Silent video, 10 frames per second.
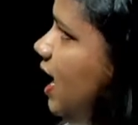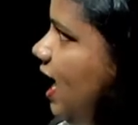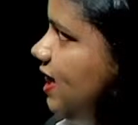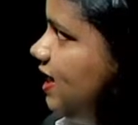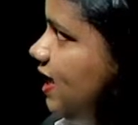
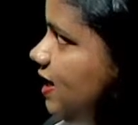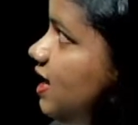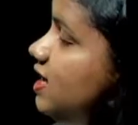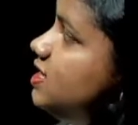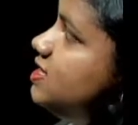And then
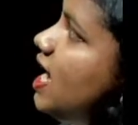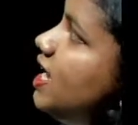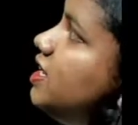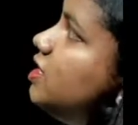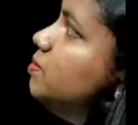the
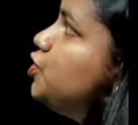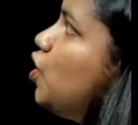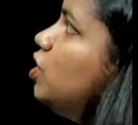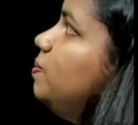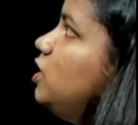diagram
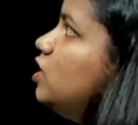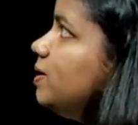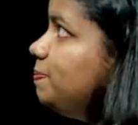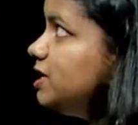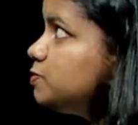shown below
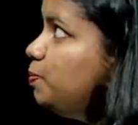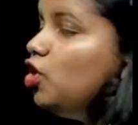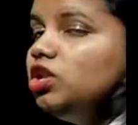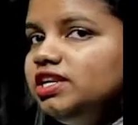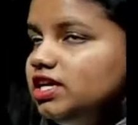depicts
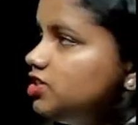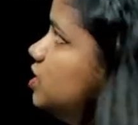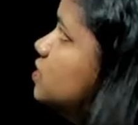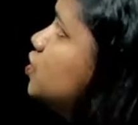pollination.